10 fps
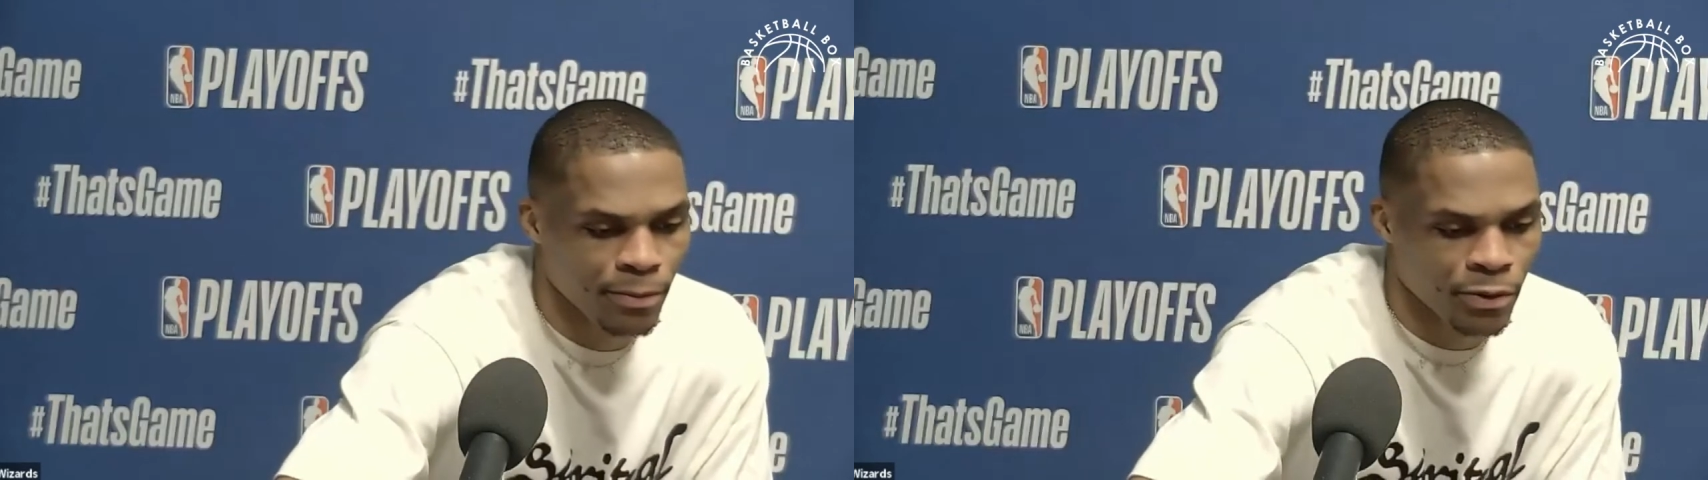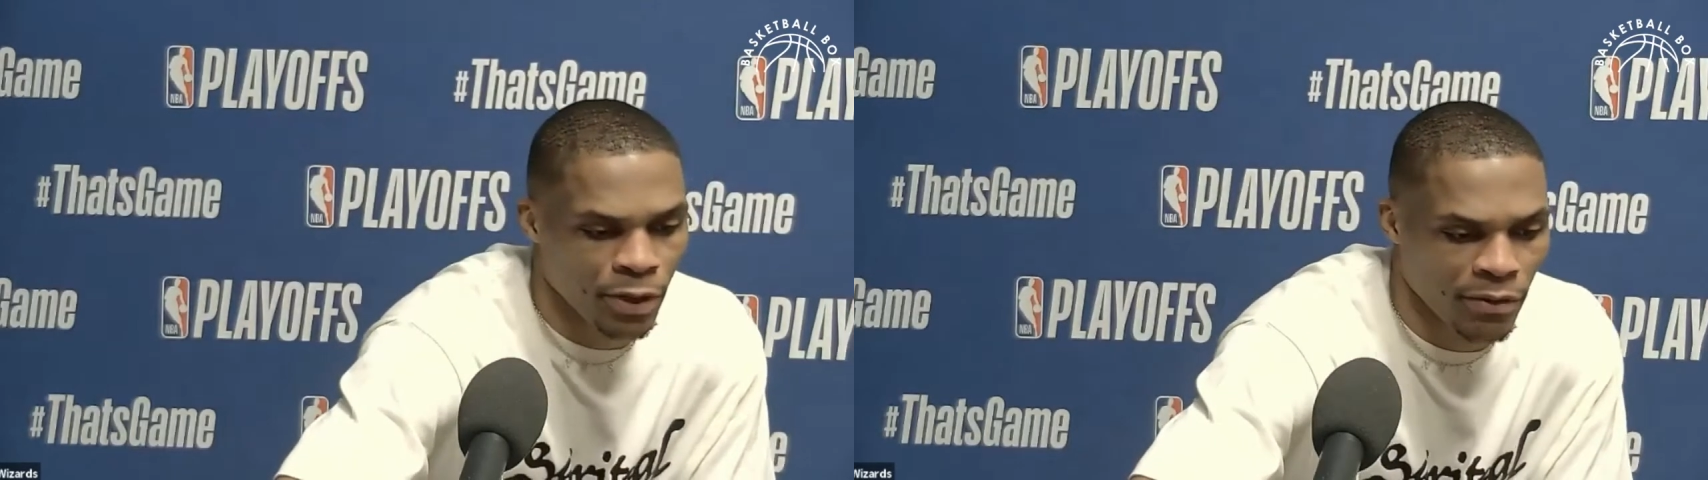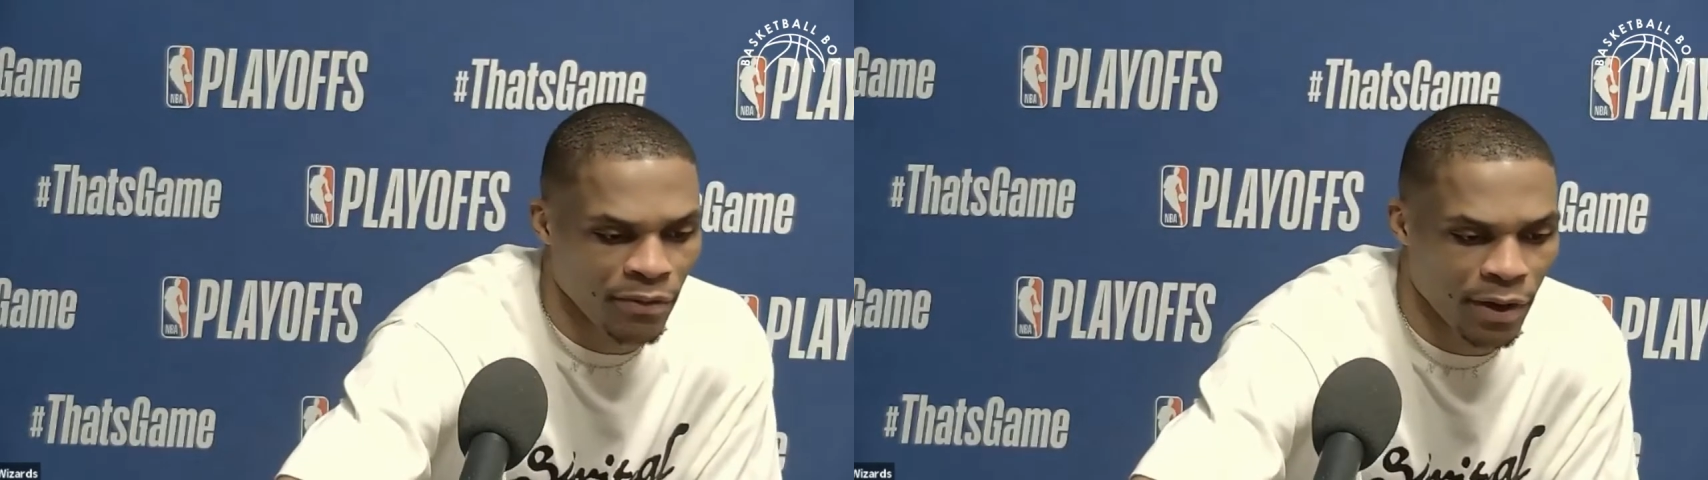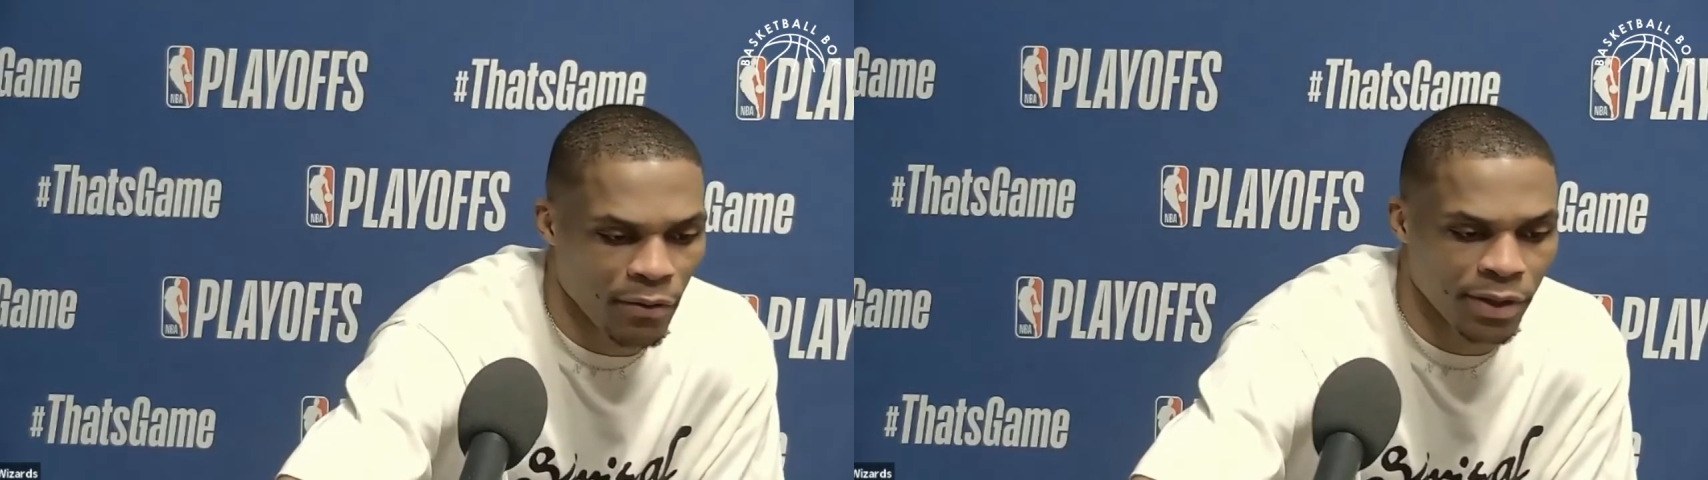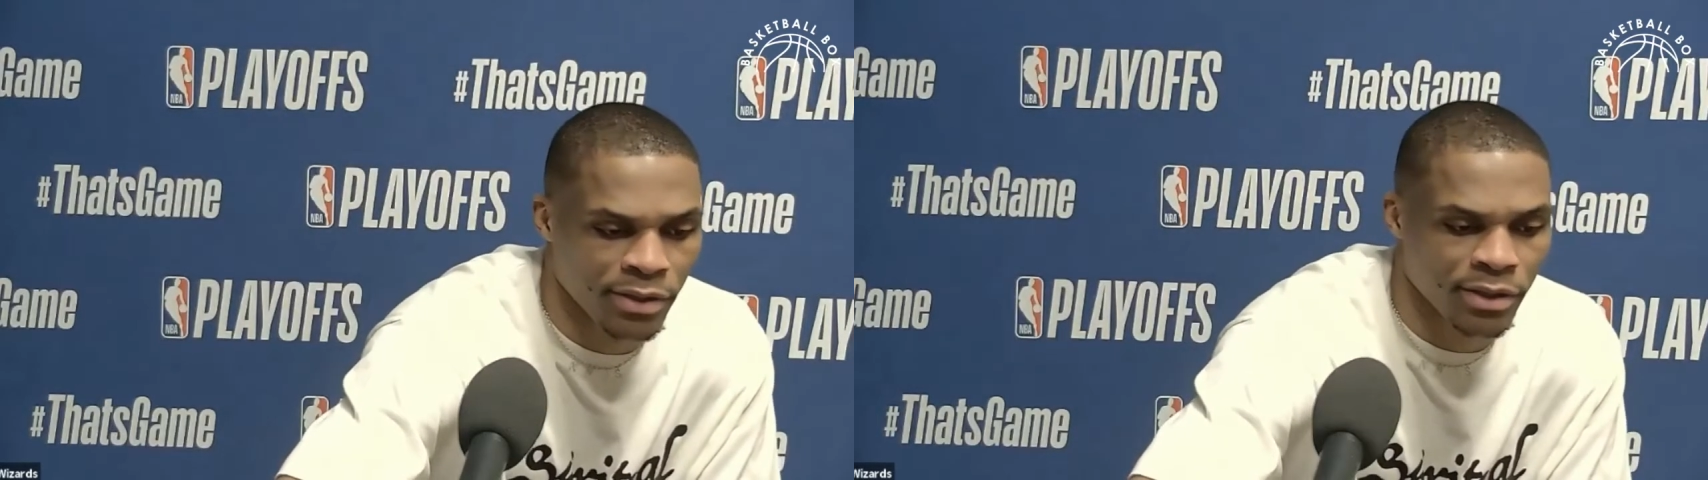try to find
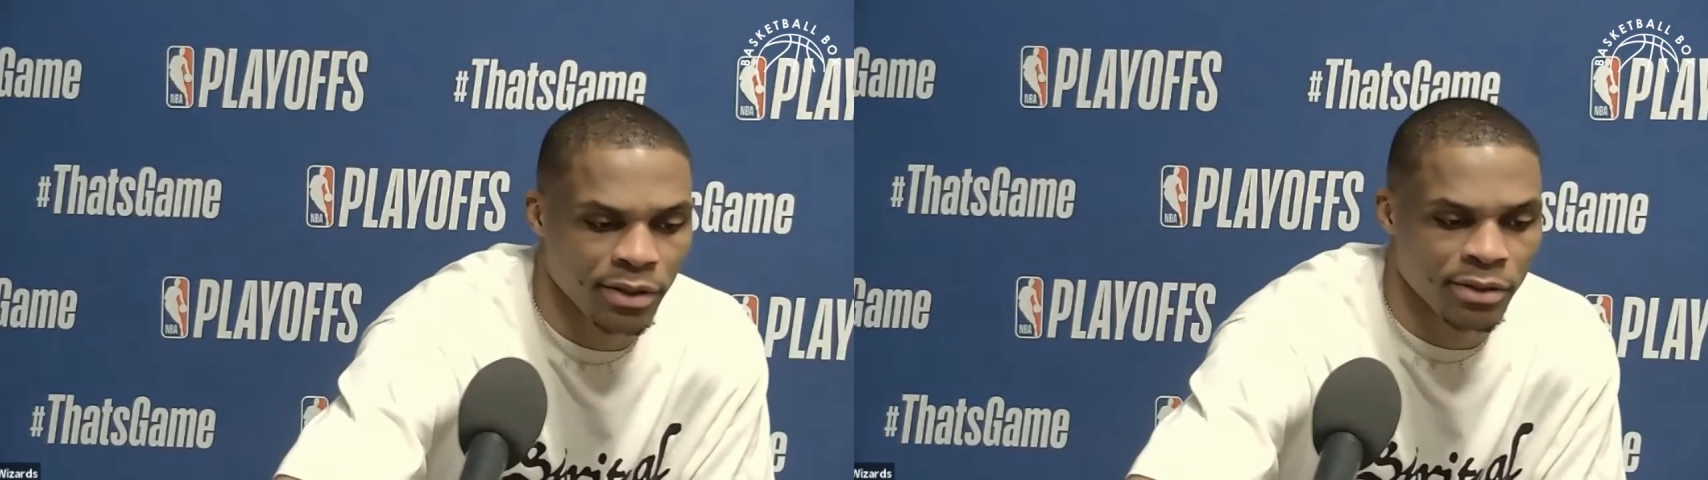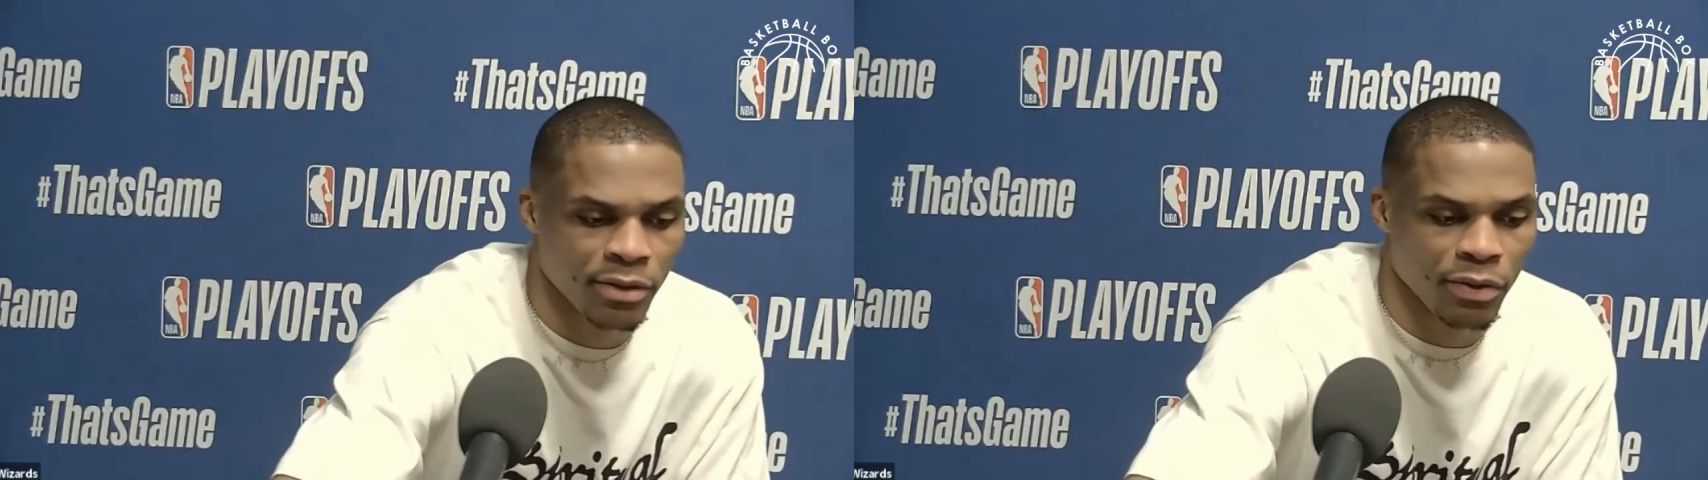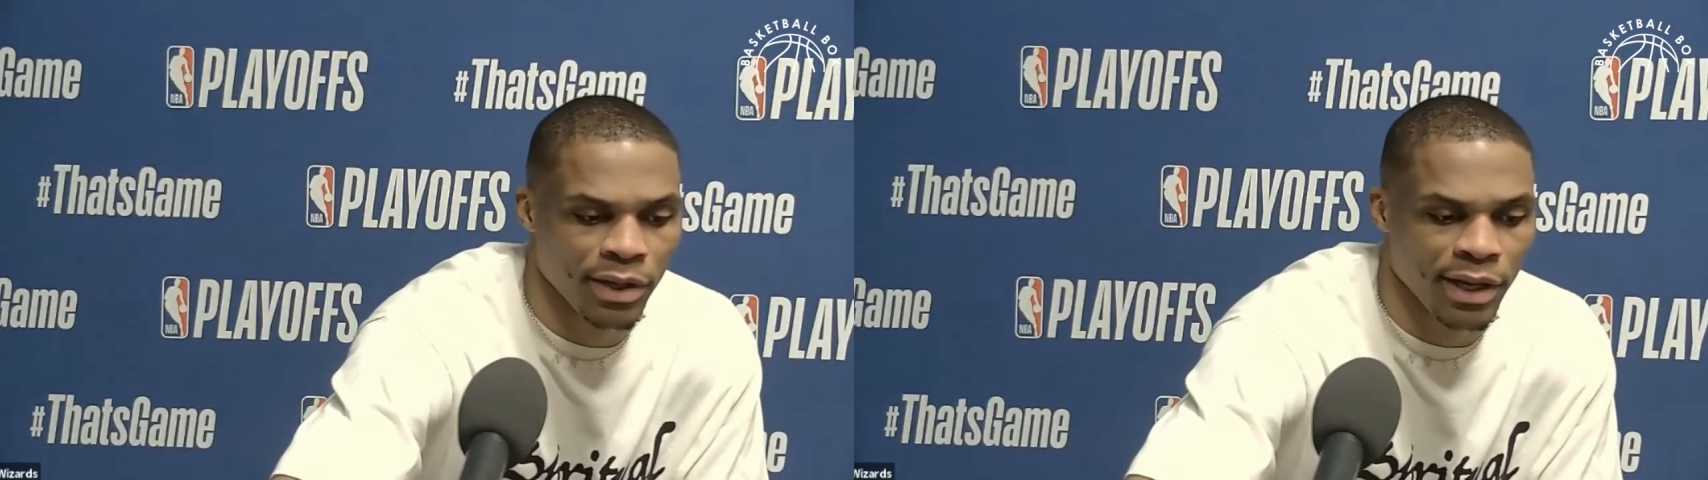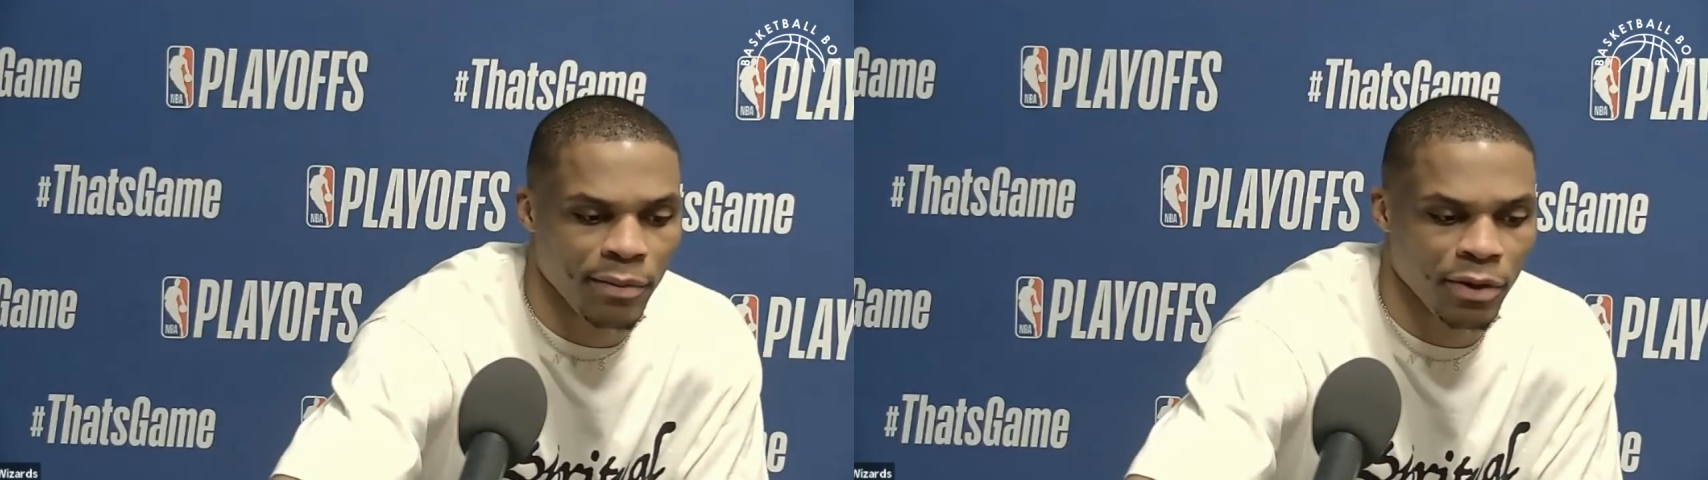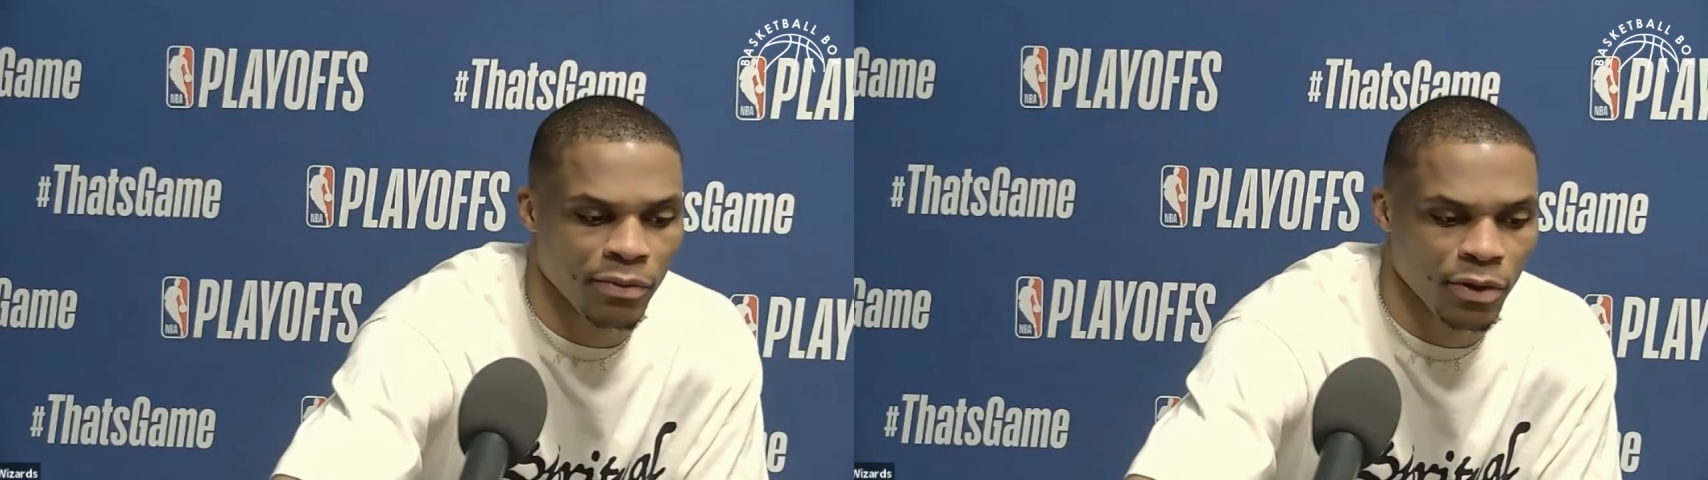ways to, to win a game on the